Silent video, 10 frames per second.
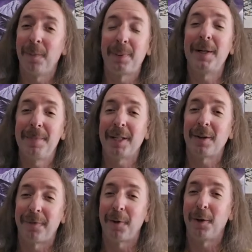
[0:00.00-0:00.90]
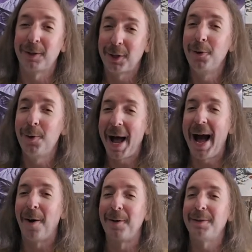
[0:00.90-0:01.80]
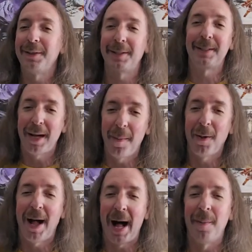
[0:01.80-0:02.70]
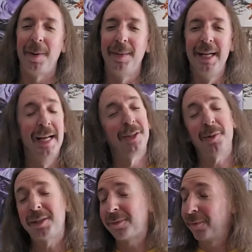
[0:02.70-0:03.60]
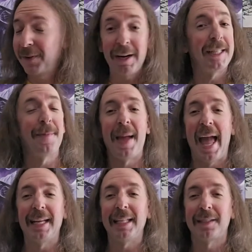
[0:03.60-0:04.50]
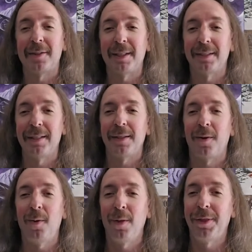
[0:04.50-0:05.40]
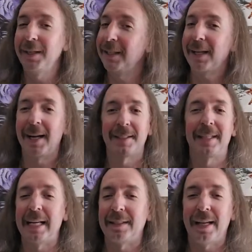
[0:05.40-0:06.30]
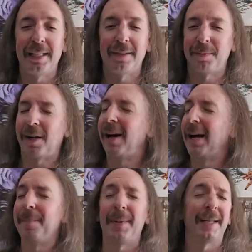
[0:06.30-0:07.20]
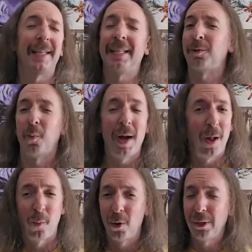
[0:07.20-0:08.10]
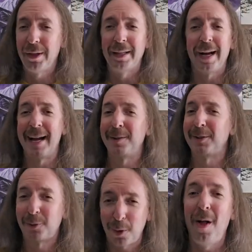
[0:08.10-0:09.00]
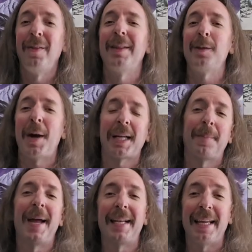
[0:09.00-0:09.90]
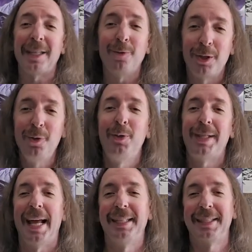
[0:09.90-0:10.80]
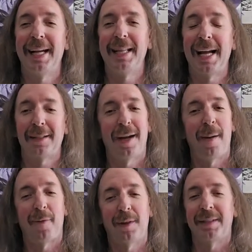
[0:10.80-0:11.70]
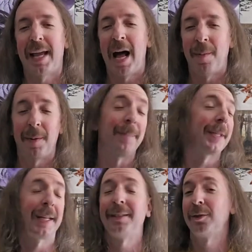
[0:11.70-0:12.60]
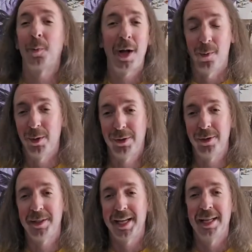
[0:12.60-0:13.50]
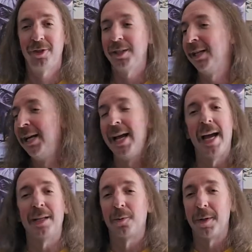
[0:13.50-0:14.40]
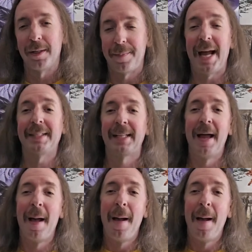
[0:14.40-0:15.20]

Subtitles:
pretty much a full 2 hours. It's a double album, so it's very demanding to listen to the whole thing. You got to set aside some time, but it's well worth it. I strongly recommend that you do set aside that time for this album because it's well worth your attention, and it's one of the best